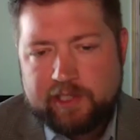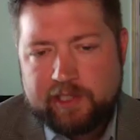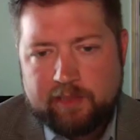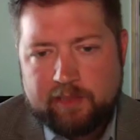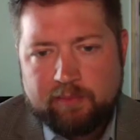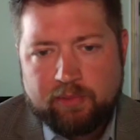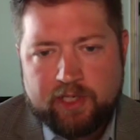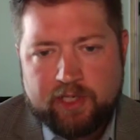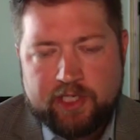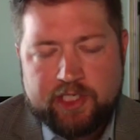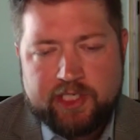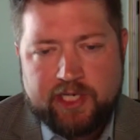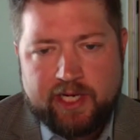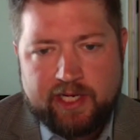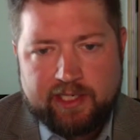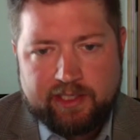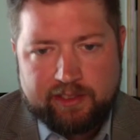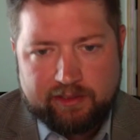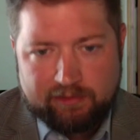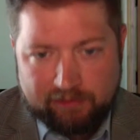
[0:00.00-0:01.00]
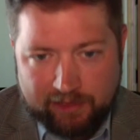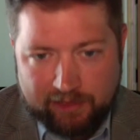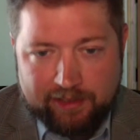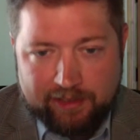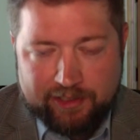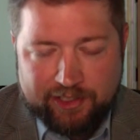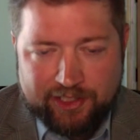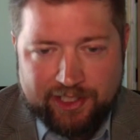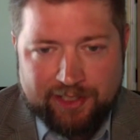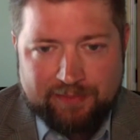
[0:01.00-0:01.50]
appreciate your
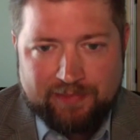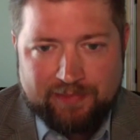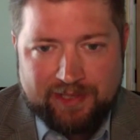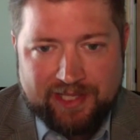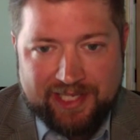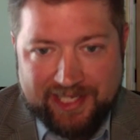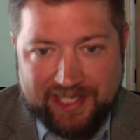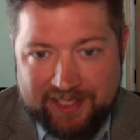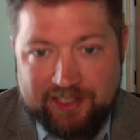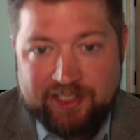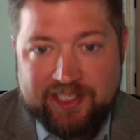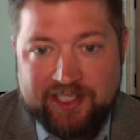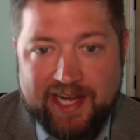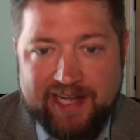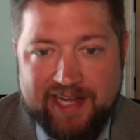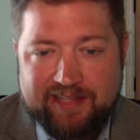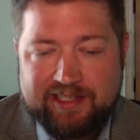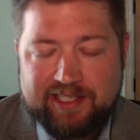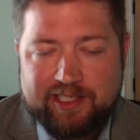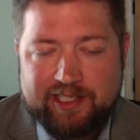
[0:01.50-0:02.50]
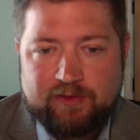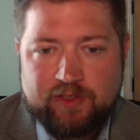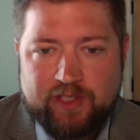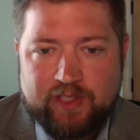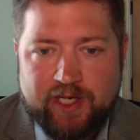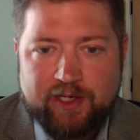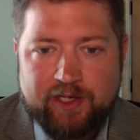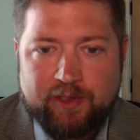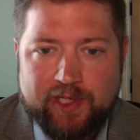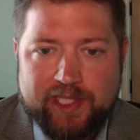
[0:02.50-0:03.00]
leadership and the insight that you
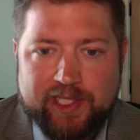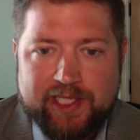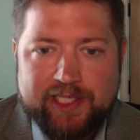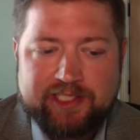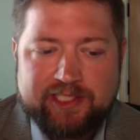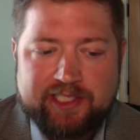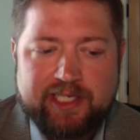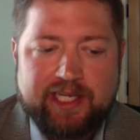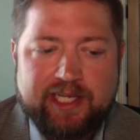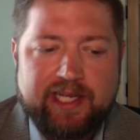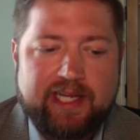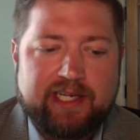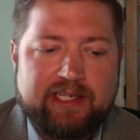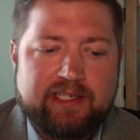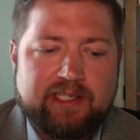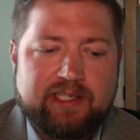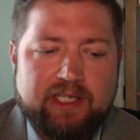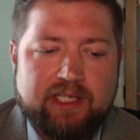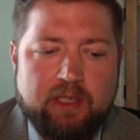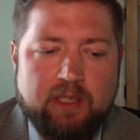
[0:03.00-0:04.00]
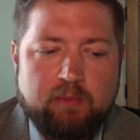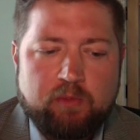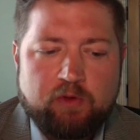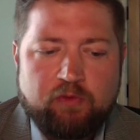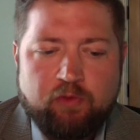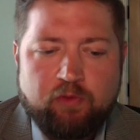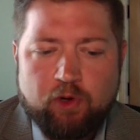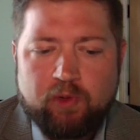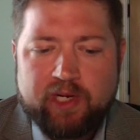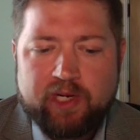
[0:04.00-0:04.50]
shared with us today.
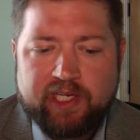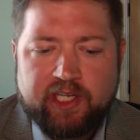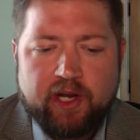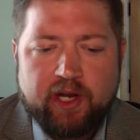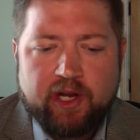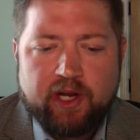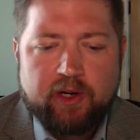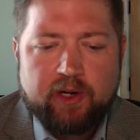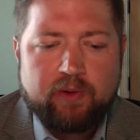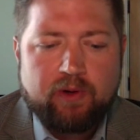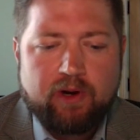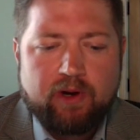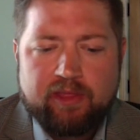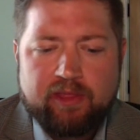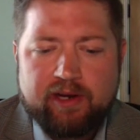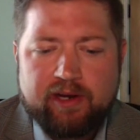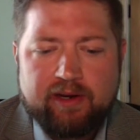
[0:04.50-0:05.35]
Before we go, are there